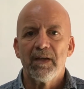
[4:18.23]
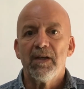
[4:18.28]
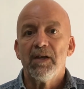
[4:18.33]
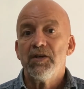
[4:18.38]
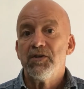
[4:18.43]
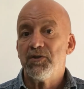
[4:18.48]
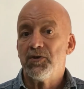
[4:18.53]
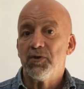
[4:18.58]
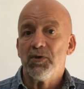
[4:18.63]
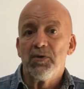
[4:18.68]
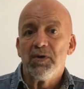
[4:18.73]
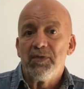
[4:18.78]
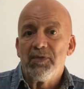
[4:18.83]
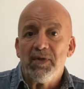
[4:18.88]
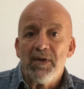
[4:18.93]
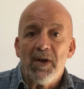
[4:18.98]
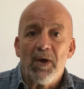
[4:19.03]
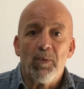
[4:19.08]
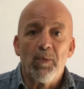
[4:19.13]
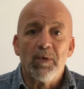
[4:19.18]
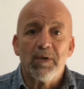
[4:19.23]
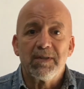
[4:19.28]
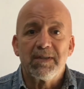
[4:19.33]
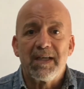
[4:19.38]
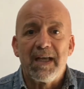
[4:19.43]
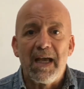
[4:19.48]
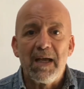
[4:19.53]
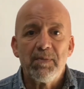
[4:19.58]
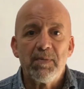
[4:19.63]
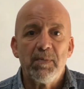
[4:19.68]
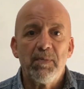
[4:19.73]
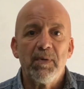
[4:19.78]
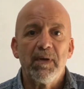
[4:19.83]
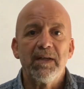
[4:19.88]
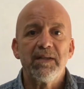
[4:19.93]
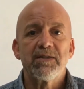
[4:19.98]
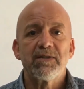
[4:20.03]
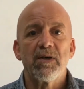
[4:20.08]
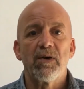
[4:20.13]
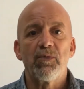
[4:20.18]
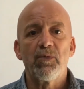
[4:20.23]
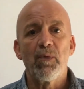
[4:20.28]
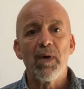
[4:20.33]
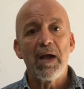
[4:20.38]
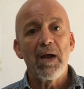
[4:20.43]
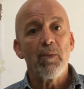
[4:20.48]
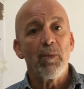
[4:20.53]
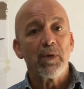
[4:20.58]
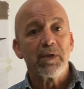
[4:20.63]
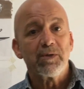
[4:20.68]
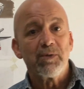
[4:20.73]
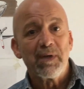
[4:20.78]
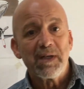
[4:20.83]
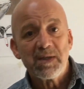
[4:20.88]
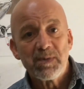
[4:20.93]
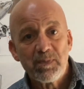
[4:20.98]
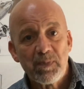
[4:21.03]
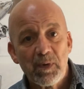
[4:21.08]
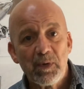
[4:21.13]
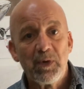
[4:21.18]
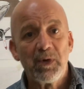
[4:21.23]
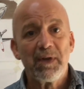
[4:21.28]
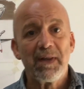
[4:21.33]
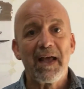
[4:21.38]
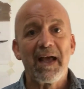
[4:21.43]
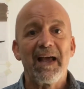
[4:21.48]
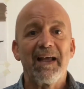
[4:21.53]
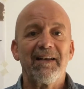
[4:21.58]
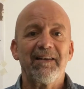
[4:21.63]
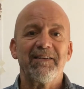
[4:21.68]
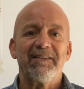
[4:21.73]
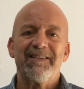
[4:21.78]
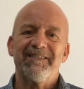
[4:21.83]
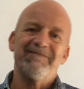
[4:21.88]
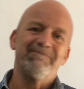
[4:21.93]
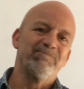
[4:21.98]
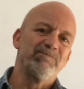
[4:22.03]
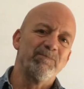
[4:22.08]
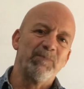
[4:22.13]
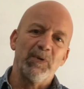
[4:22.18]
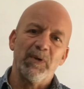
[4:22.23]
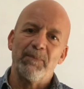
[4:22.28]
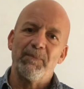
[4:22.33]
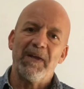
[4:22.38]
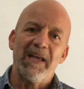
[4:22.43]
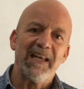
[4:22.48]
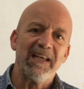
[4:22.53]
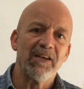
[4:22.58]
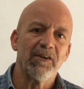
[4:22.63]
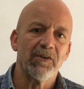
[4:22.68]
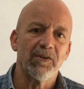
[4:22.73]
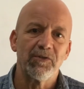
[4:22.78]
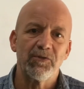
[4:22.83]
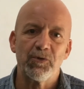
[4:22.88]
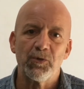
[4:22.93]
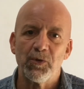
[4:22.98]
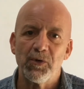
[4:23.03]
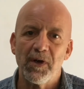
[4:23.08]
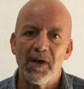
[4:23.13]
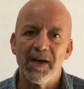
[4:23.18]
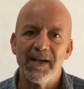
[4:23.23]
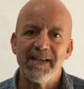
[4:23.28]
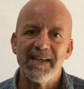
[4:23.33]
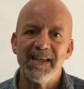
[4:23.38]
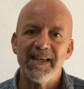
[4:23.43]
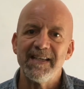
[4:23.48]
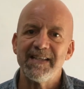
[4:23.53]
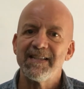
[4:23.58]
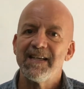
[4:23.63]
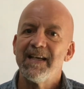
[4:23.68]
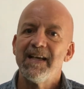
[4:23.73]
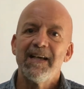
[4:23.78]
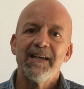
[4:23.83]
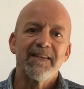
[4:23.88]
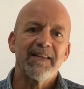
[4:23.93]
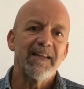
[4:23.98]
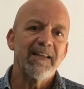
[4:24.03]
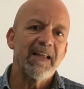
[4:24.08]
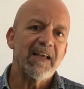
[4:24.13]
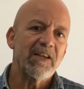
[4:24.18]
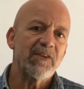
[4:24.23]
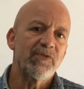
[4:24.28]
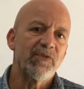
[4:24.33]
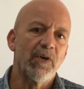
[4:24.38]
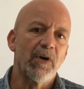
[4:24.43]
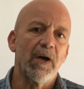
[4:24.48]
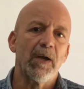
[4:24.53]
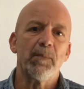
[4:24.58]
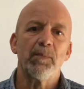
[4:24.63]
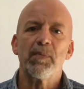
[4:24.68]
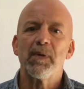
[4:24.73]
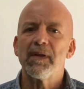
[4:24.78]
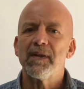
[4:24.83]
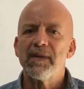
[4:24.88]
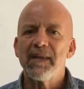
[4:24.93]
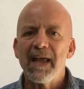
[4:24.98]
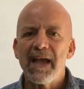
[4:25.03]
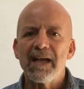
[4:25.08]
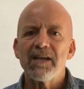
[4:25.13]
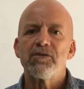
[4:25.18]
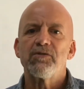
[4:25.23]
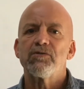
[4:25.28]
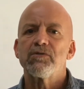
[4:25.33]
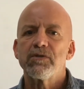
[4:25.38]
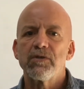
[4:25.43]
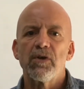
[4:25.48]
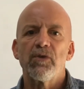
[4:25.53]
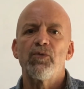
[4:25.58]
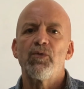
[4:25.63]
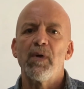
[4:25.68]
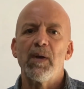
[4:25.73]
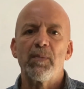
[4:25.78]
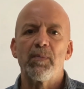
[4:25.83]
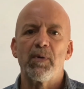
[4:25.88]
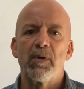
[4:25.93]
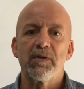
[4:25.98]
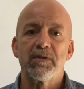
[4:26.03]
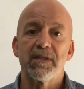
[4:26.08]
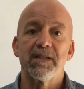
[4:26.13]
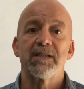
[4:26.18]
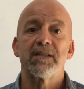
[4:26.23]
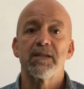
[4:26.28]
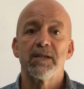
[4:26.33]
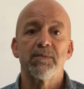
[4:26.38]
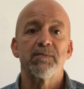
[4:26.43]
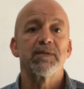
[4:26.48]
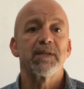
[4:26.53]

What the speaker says: Sure, if you know what's capable in software and want to exploit that and put them in your drawn ideas, then that's fine, but the actual software process comes